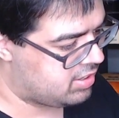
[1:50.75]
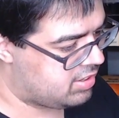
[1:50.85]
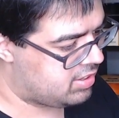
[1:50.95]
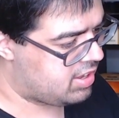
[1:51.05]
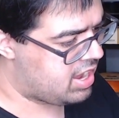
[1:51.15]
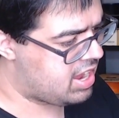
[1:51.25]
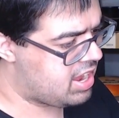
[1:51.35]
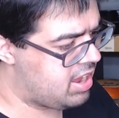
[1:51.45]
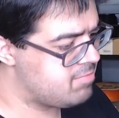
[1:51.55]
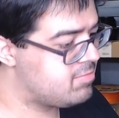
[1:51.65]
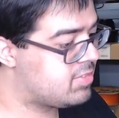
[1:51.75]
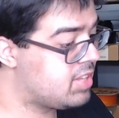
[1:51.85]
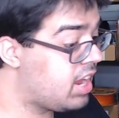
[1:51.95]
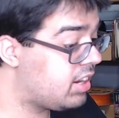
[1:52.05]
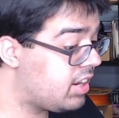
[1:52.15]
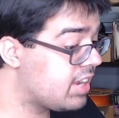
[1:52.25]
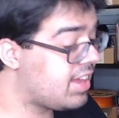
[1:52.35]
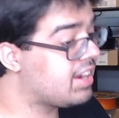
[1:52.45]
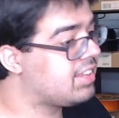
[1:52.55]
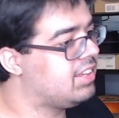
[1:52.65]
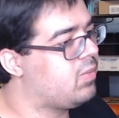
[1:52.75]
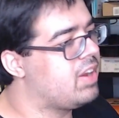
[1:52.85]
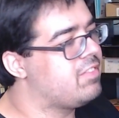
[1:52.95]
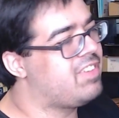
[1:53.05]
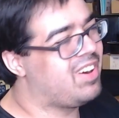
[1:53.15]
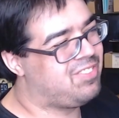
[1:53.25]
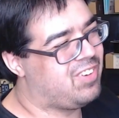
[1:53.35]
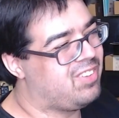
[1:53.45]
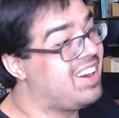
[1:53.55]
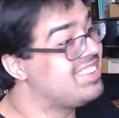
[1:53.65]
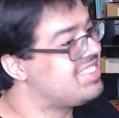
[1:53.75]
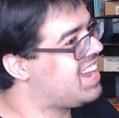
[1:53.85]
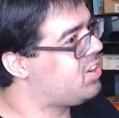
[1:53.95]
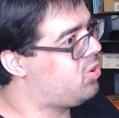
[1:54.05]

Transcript: It's not exactly the right fairy for the right saddle,